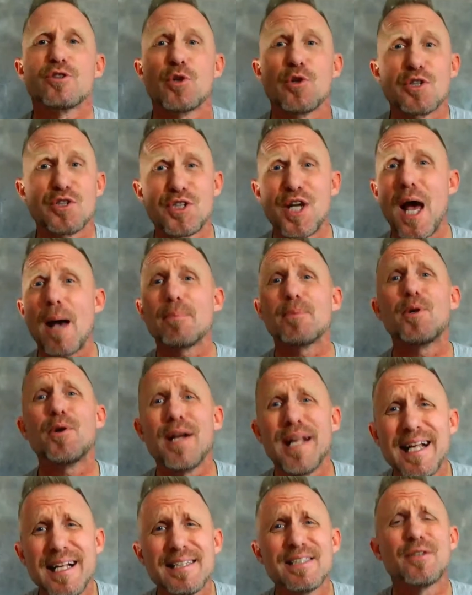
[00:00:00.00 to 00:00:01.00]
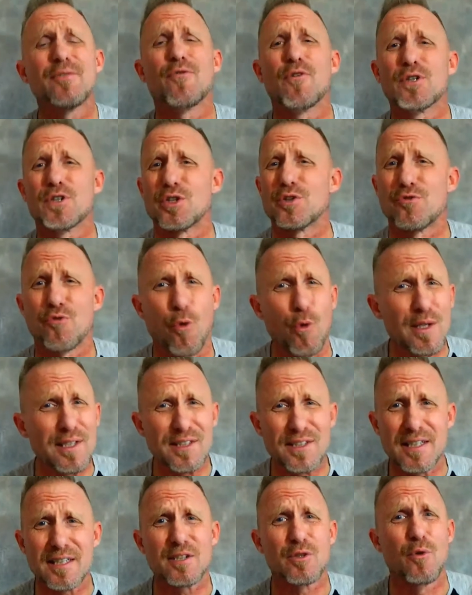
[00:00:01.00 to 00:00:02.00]
the chapter ends in verses
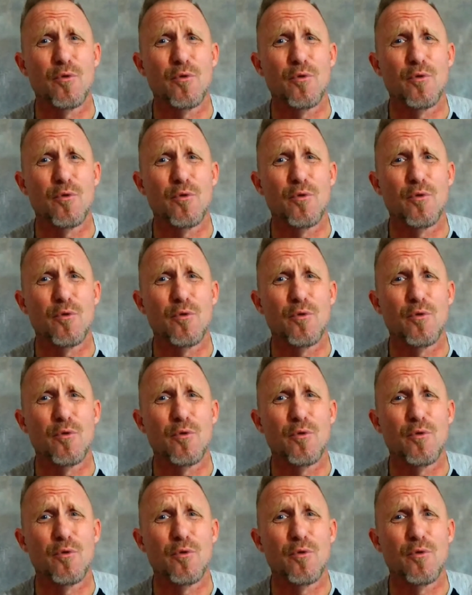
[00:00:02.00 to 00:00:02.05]
46 through